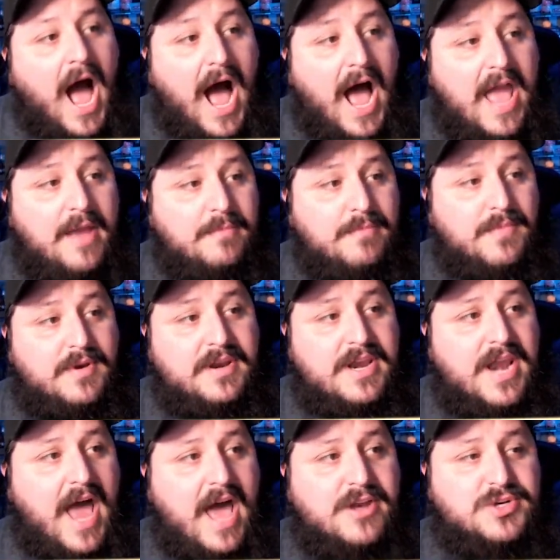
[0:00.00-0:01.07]
I am
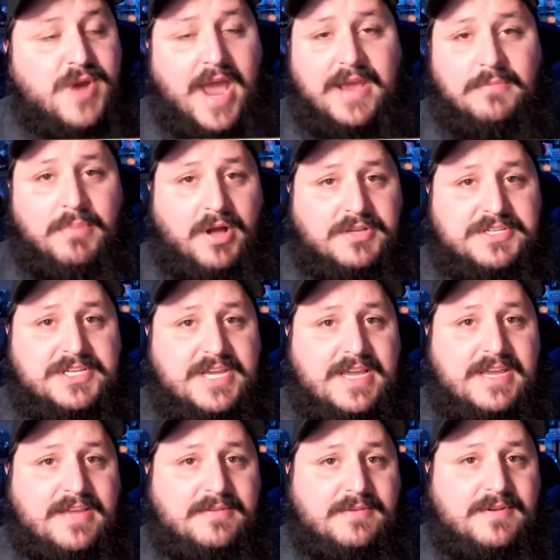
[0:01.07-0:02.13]
not Dragon Ball
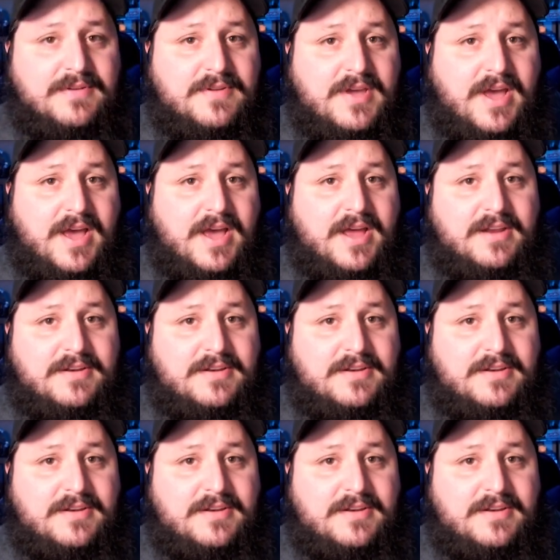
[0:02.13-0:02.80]
Z uh,